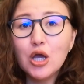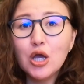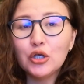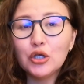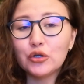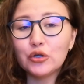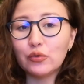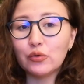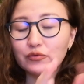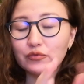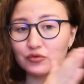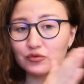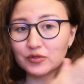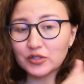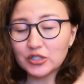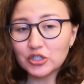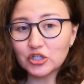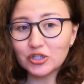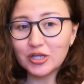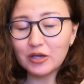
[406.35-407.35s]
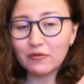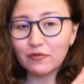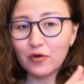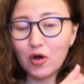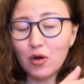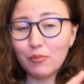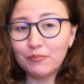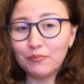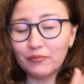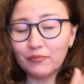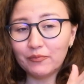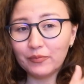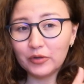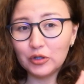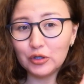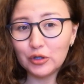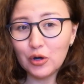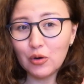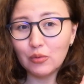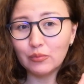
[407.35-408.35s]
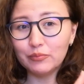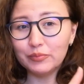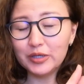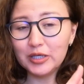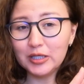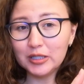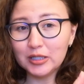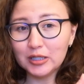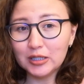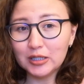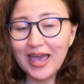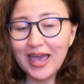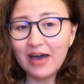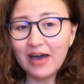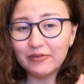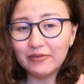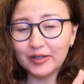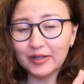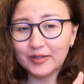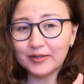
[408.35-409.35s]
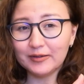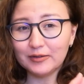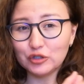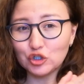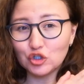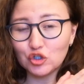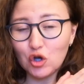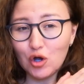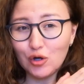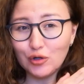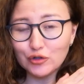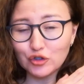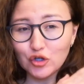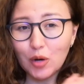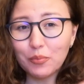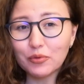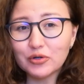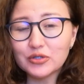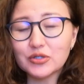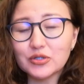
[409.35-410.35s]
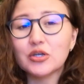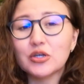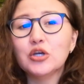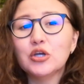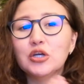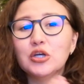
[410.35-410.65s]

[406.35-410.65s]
you know, transitioning from, you know, being uh, avid uh, sh- uh, shoppers,